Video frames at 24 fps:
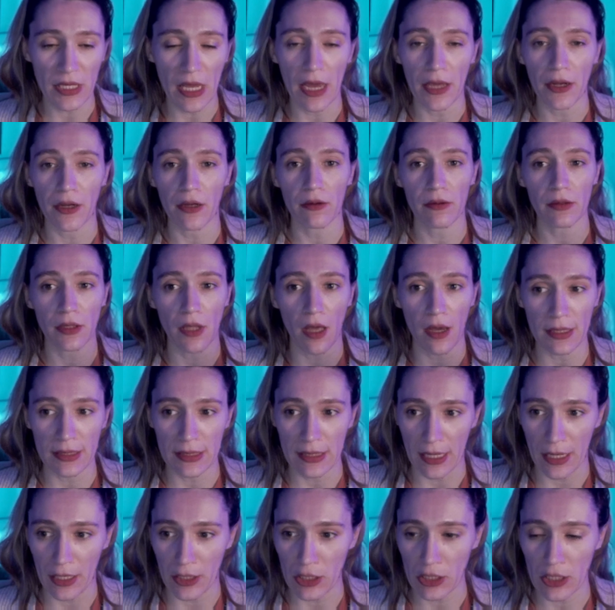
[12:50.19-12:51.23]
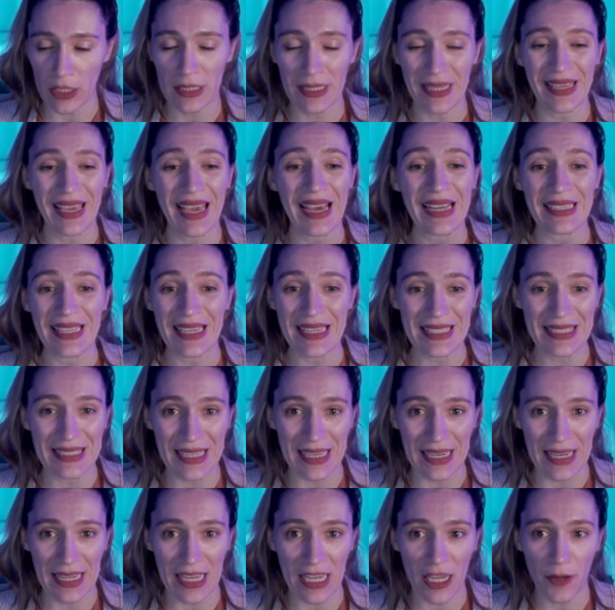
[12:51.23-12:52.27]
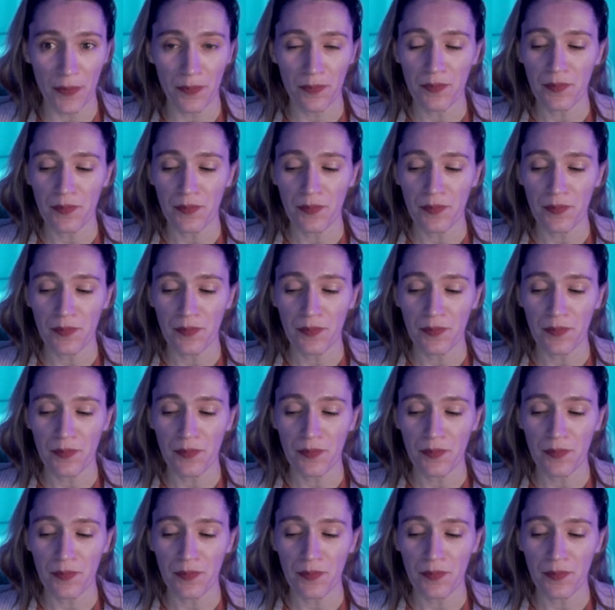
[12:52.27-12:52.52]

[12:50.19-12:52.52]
I know in Los Angeles, like LA City,